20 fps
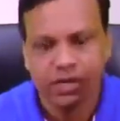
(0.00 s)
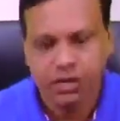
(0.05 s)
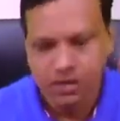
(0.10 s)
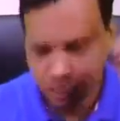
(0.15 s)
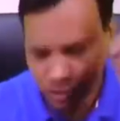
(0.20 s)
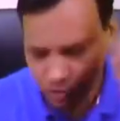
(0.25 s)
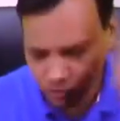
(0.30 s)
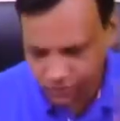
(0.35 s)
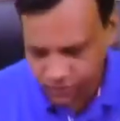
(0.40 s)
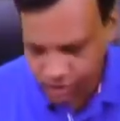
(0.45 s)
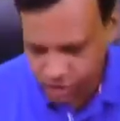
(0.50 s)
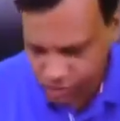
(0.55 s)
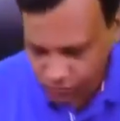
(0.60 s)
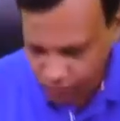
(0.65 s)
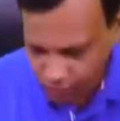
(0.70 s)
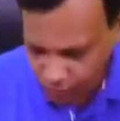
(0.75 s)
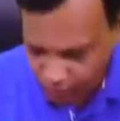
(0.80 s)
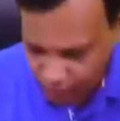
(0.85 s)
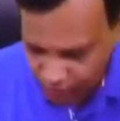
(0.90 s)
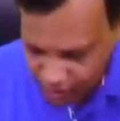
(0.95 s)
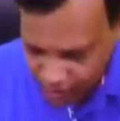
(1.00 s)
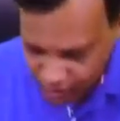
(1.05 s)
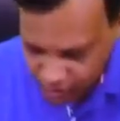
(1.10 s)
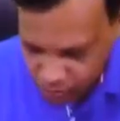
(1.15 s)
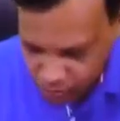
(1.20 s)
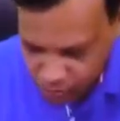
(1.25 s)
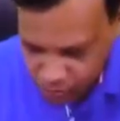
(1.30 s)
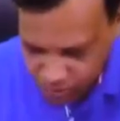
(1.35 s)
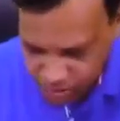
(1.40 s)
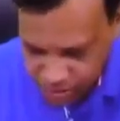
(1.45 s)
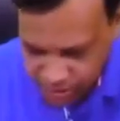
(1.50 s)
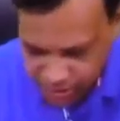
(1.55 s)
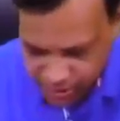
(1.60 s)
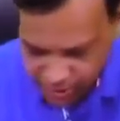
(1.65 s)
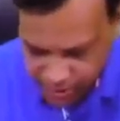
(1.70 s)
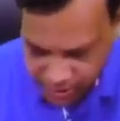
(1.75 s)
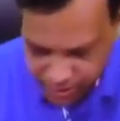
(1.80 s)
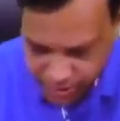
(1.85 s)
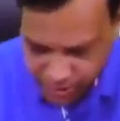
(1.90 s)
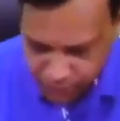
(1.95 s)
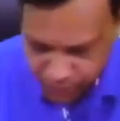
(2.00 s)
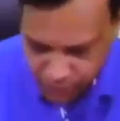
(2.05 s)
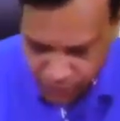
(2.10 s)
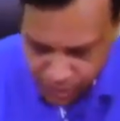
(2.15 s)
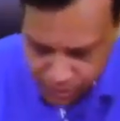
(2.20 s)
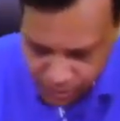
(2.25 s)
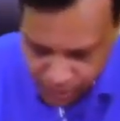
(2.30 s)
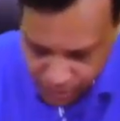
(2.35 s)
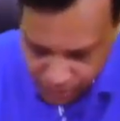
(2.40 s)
So first of all, what are those drugs? The